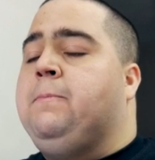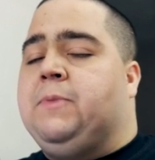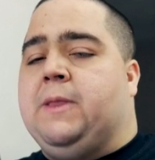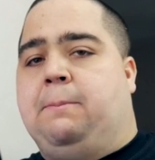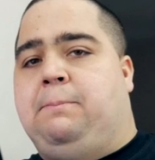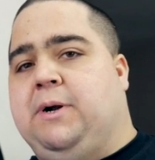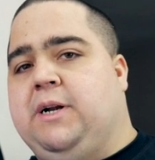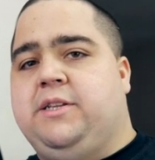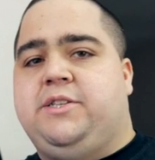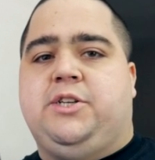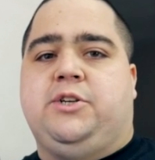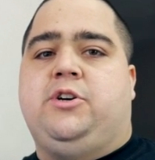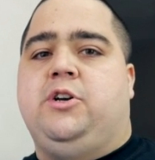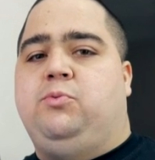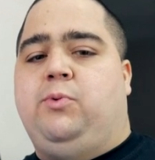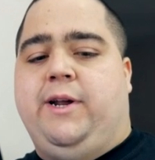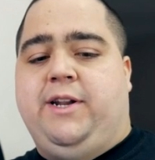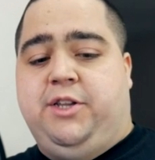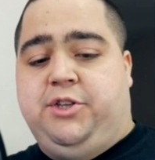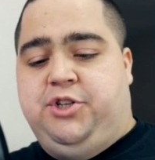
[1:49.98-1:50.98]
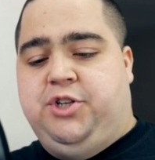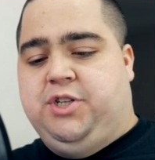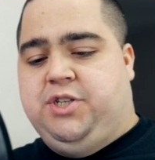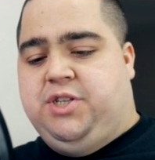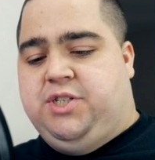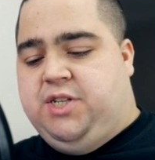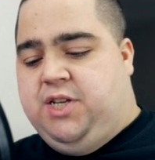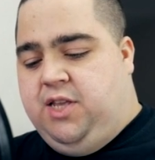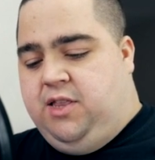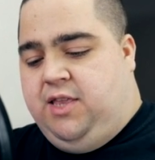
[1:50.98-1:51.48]
but it's a good way to just
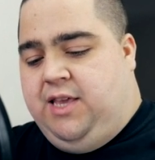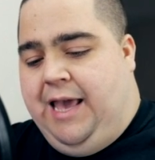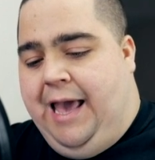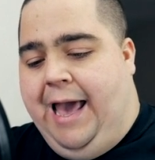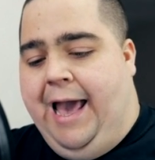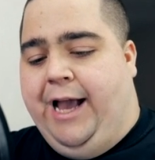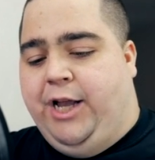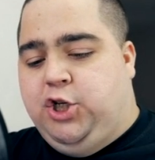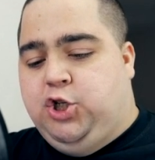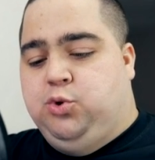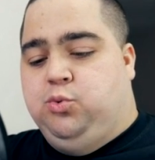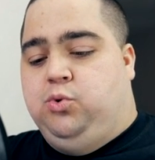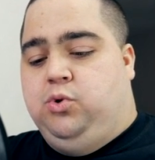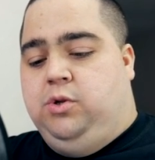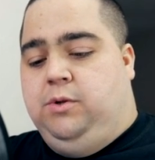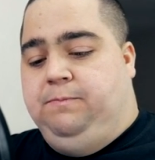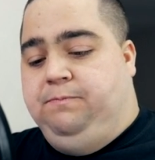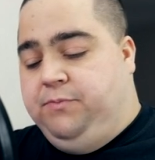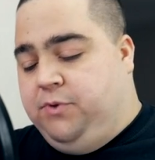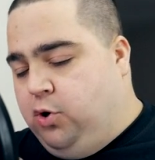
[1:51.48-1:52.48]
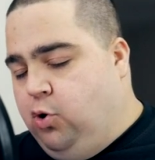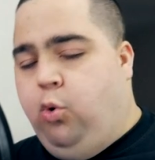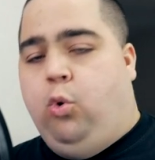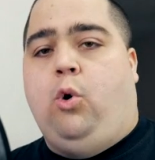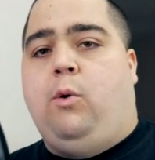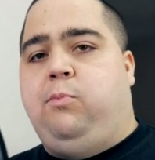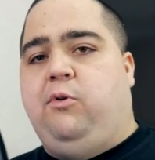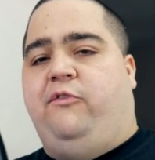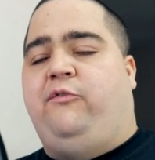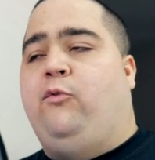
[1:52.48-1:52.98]
see the actual
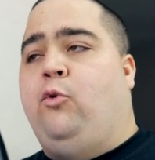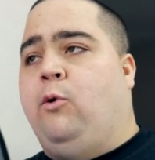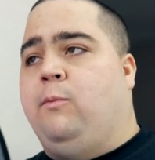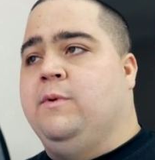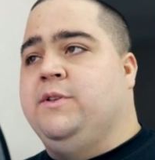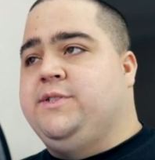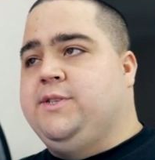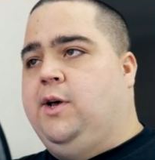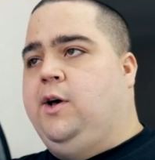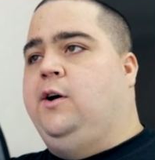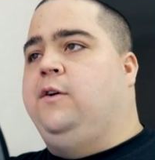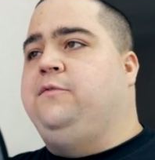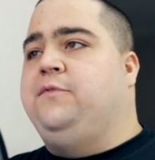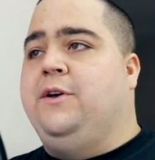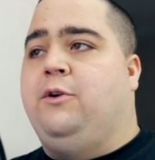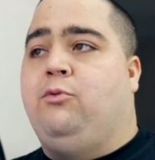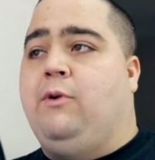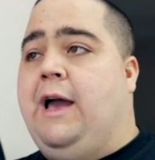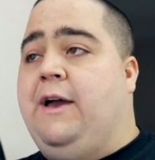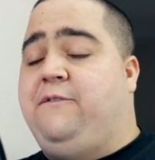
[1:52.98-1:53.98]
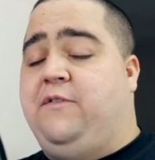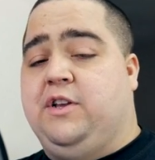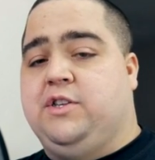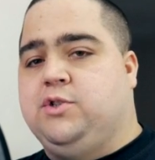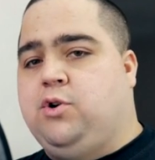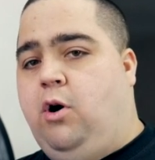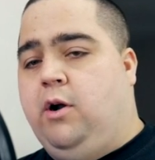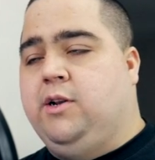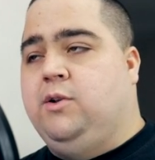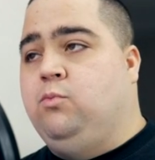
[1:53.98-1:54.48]
core performance of the graphics
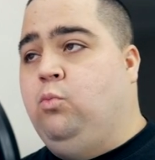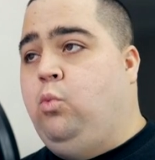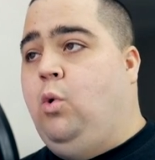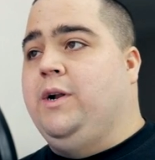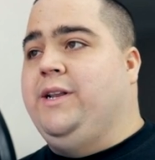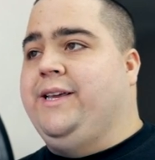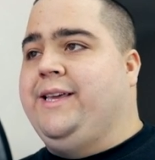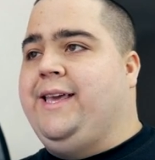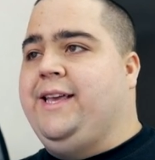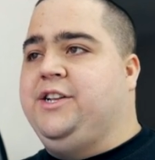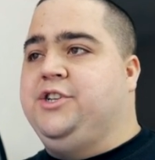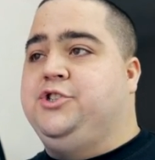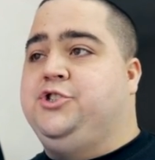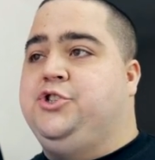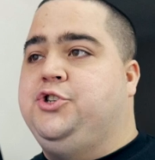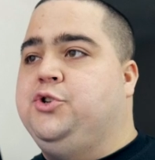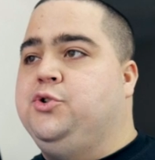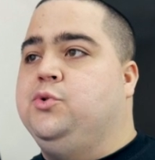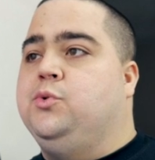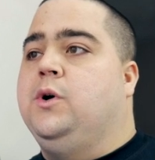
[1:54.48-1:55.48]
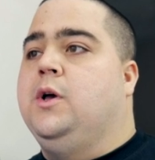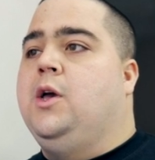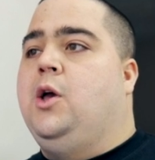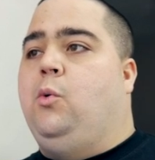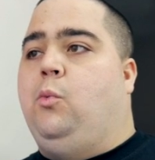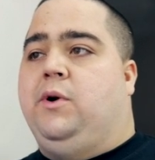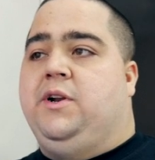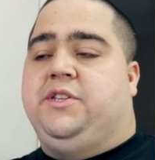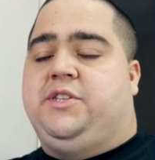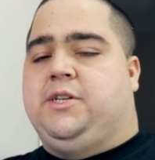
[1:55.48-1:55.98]
card and what it can do
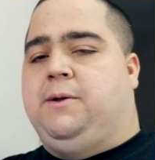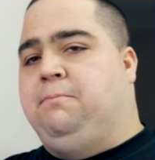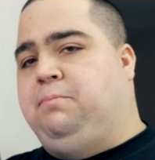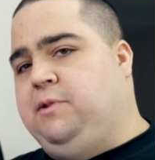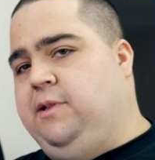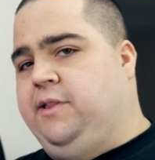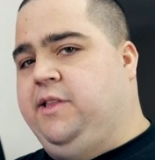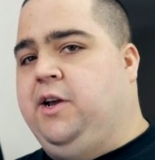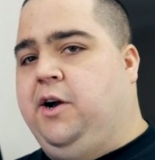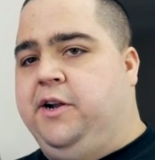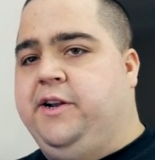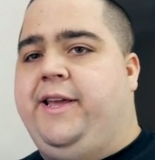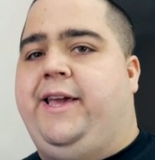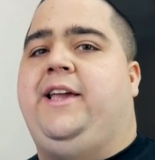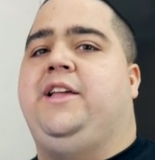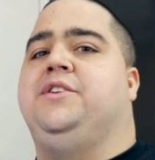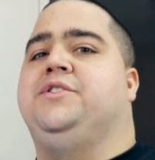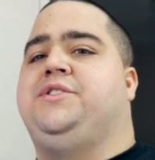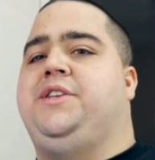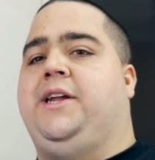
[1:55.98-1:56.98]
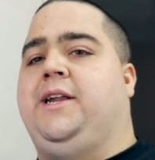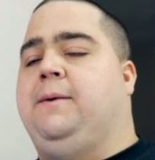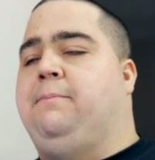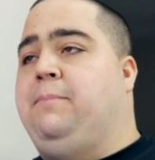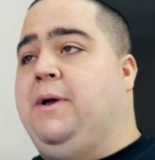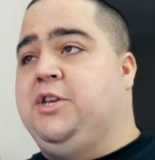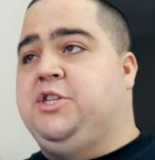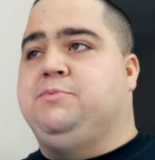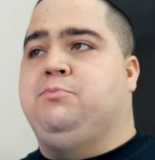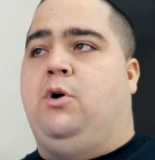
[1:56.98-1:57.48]
when it's completely unhinged in a
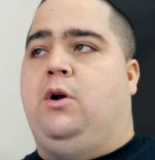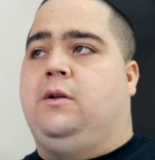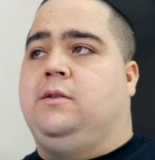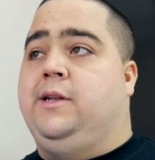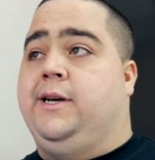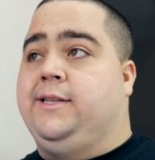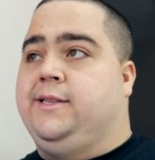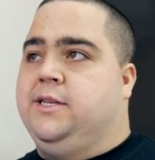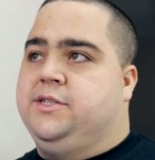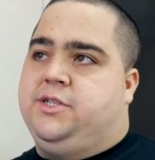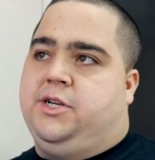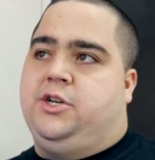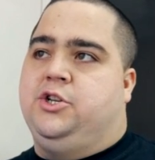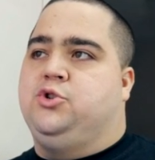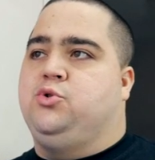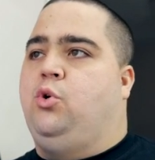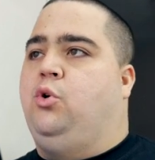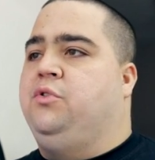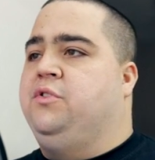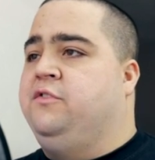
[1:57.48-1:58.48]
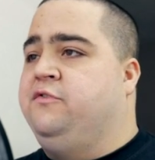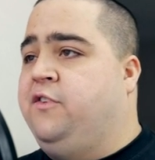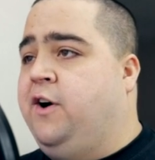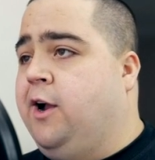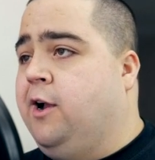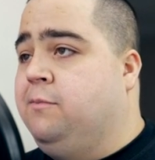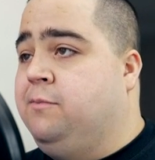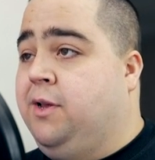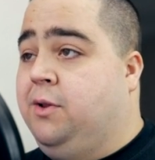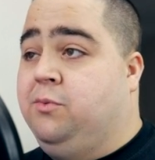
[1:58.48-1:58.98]
benchmark like this, a controlled
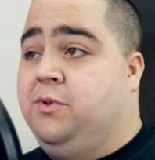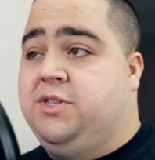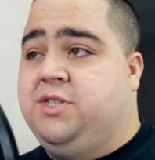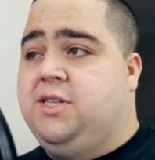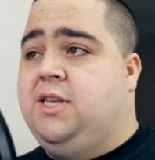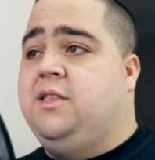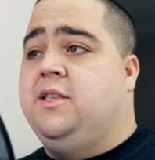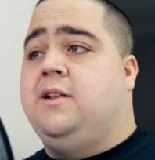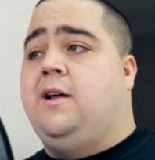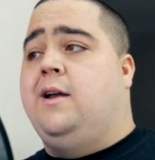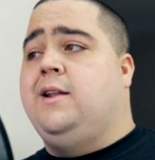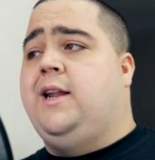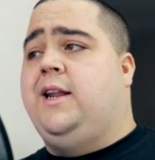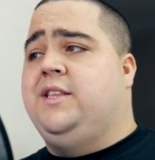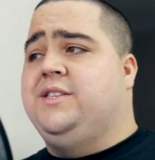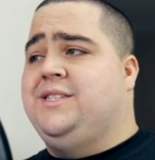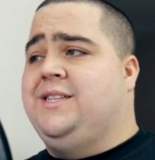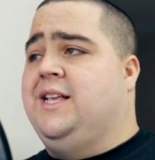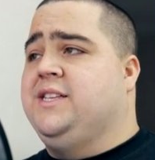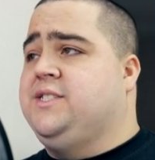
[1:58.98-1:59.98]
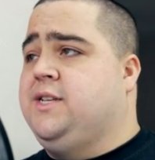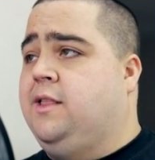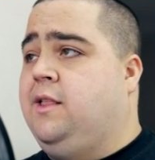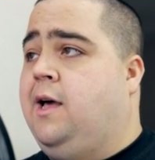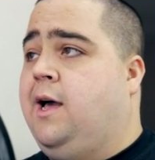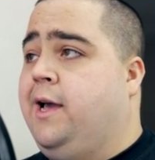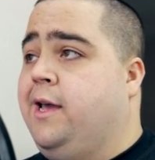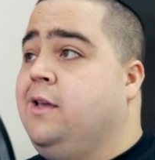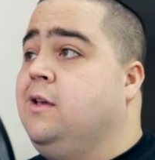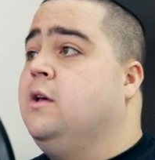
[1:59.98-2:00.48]
environment. And we see the 980s in
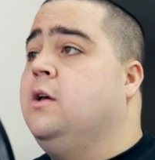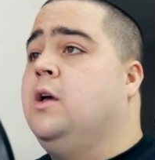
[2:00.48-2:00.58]
SLI,